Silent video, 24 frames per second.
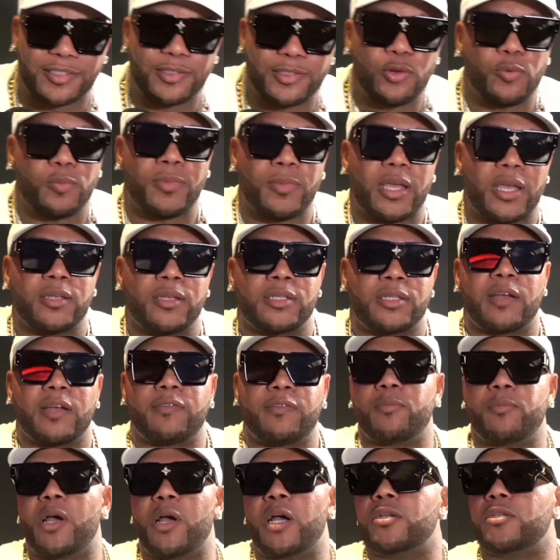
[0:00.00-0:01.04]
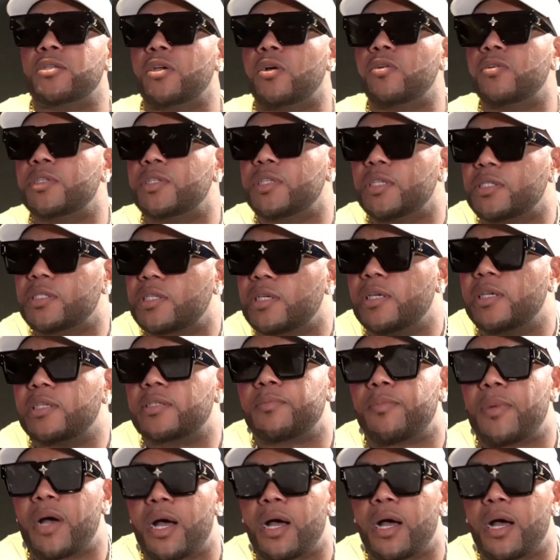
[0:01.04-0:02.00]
man. Definitely my condolences to his mom.